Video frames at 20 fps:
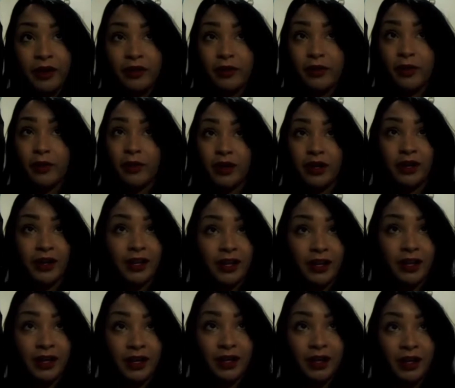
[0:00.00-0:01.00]
the
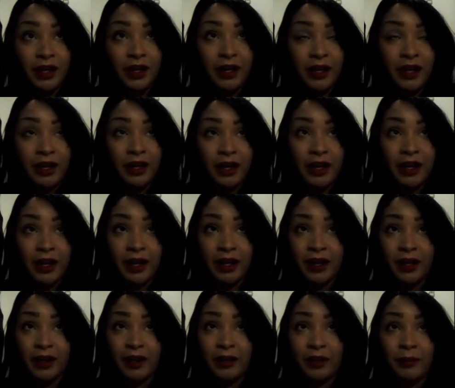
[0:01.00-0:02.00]
coordinator,
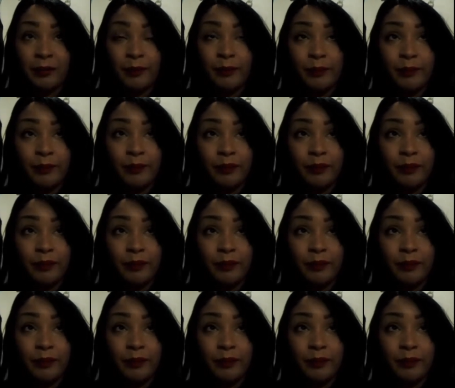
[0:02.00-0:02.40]
um,